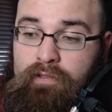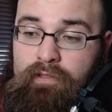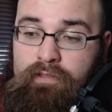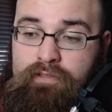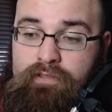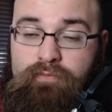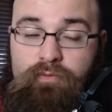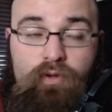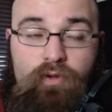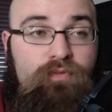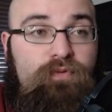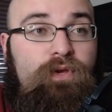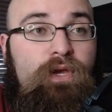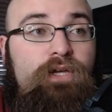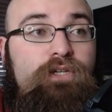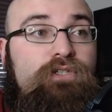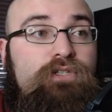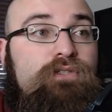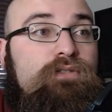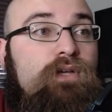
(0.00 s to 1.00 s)
Some
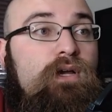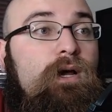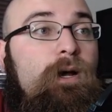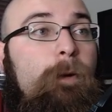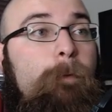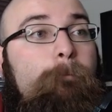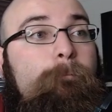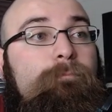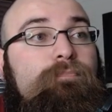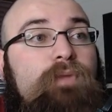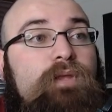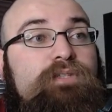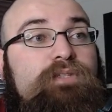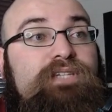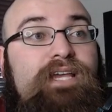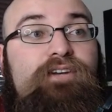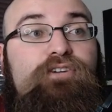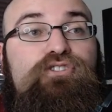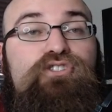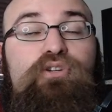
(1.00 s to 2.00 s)
notifications.
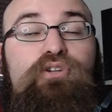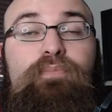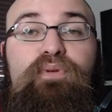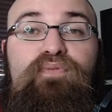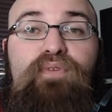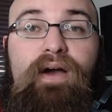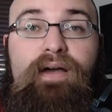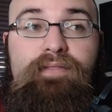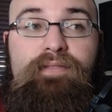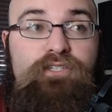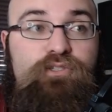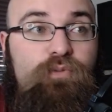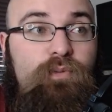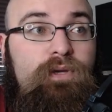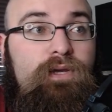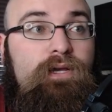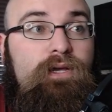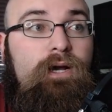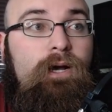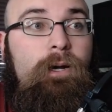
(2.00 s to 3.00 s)
Sanders should be fine this
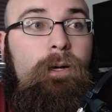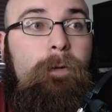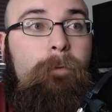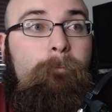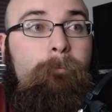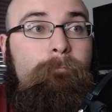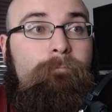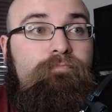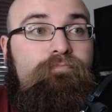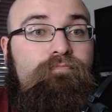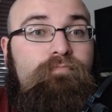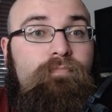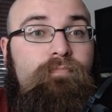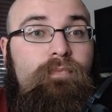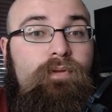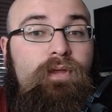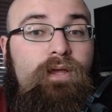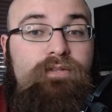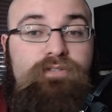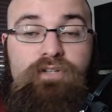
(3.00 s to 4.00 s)
week
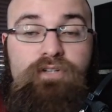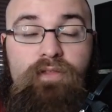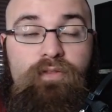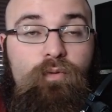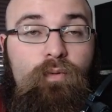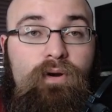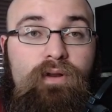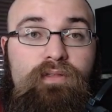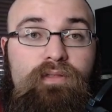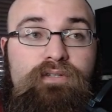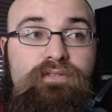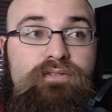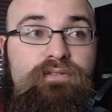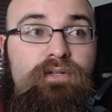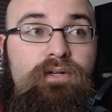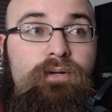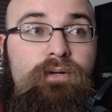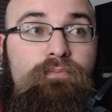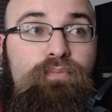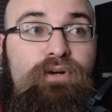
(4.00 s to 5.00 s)
as another one of these
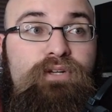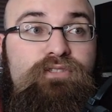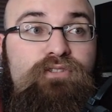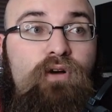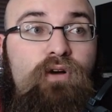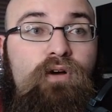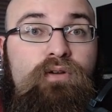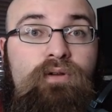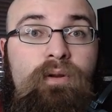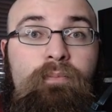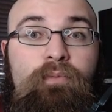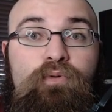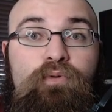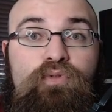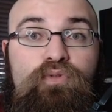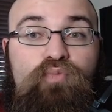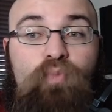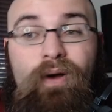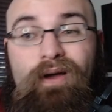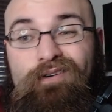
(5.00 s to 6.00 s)
pretty solid number
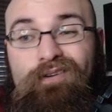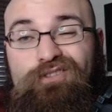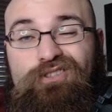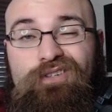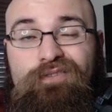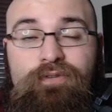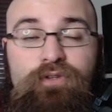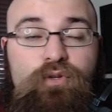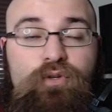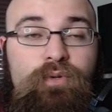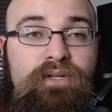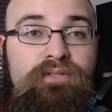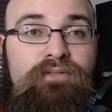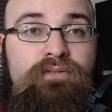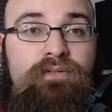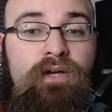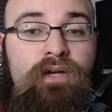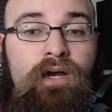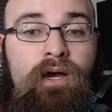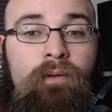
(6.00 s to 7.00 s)
wide receiver
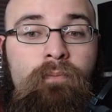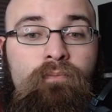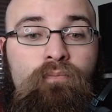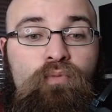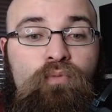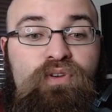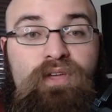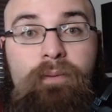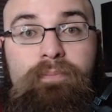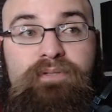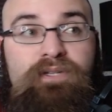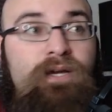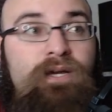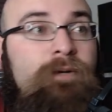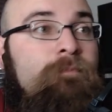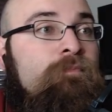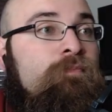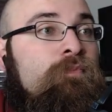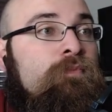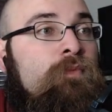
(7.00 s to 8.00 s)
threes with
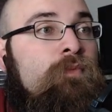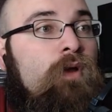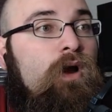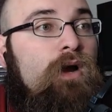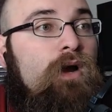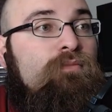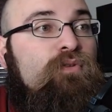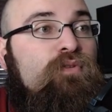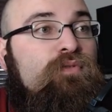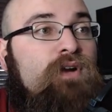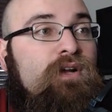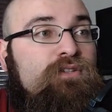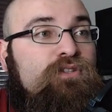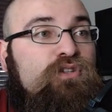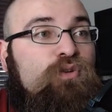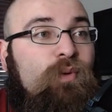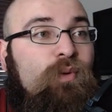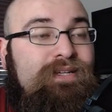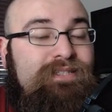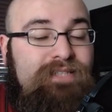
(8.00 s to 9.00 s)
upside. All right, moving on
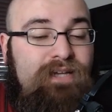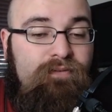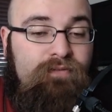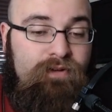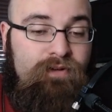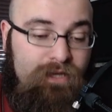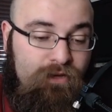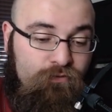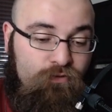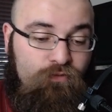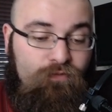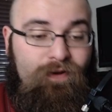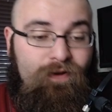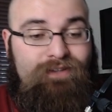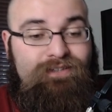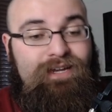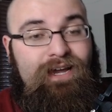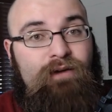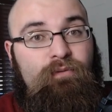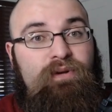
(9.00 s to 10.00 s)
to 27. If, in
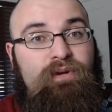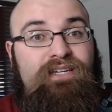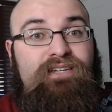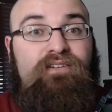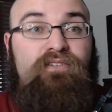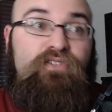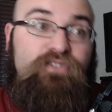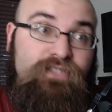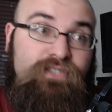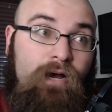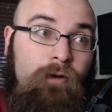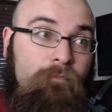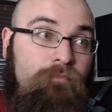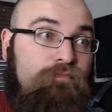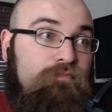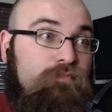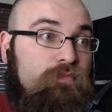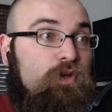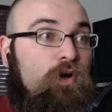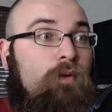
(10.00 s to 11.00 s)
fact, Tyreek Hill is
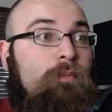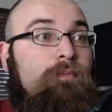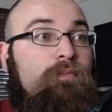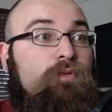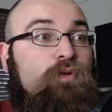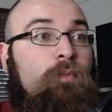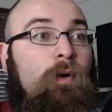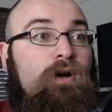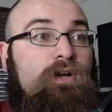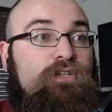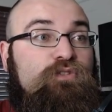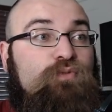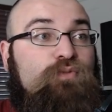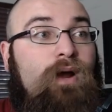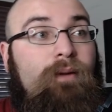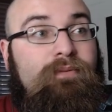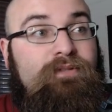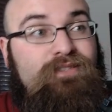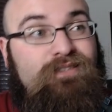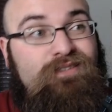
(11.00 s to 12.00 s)
out, Demarcus
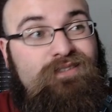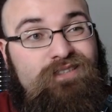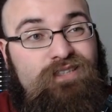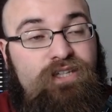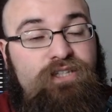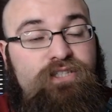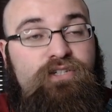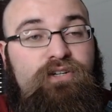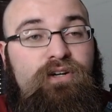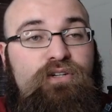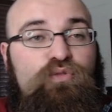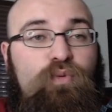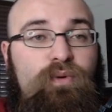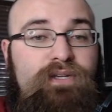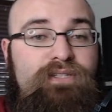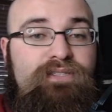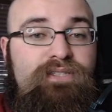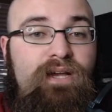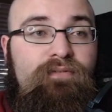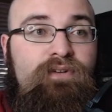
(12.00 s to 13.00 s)
Robinson sits here at
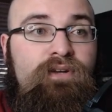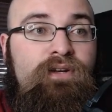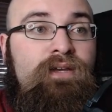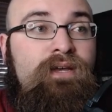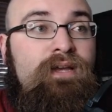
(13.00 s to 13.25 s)
27.